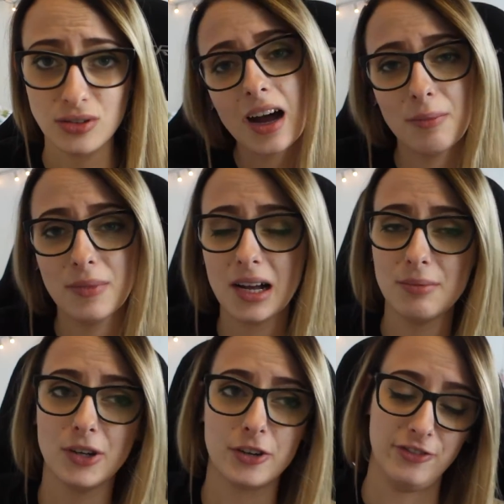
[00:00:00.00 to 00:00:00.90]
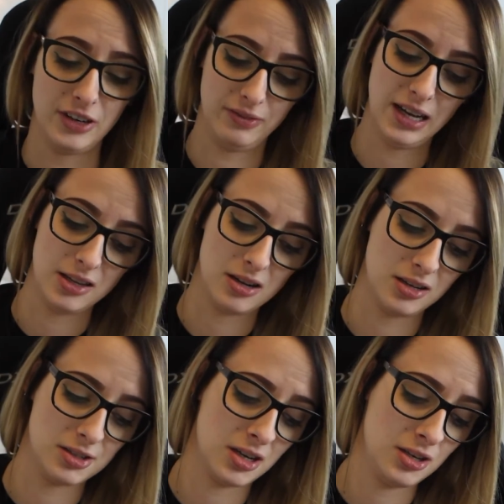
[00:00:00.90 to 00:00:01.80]
I'm not a fan of
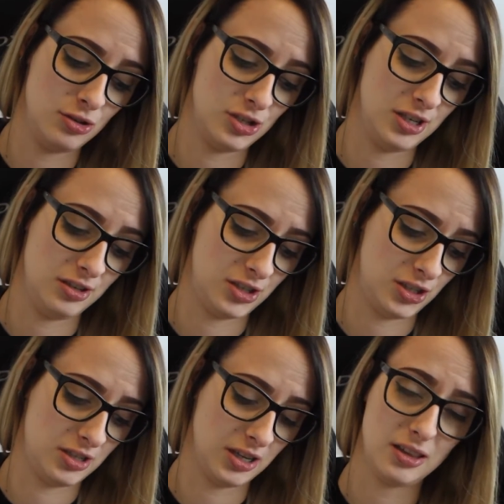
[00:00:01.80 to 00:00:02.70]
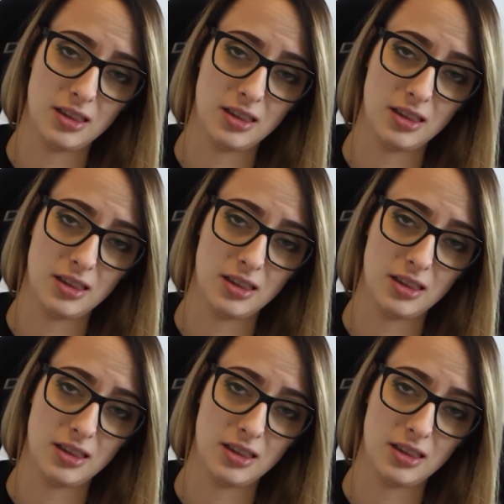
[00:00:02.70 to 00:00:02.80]
lanyards. I usually just, like,